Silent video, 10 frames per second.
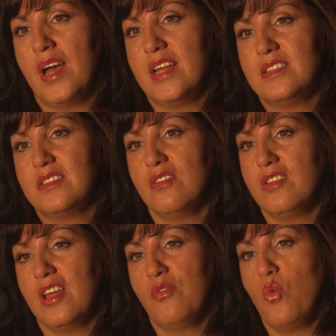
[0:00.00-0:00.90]
I
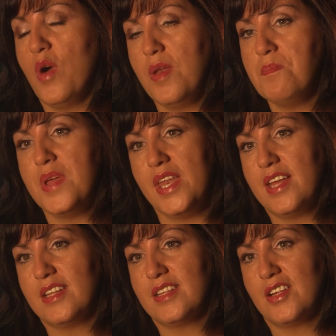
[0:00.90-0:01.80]
don't think for 1
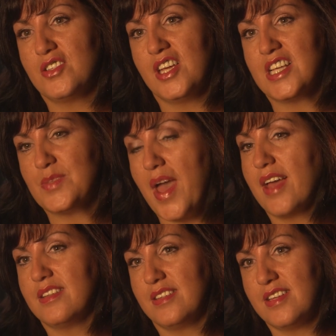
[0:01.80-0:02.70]
minute that she
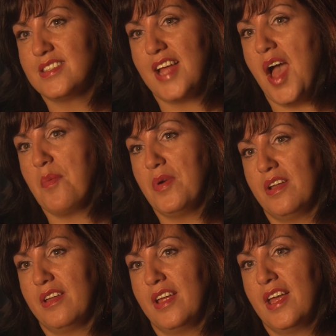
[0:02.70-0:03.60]
expected this to happen,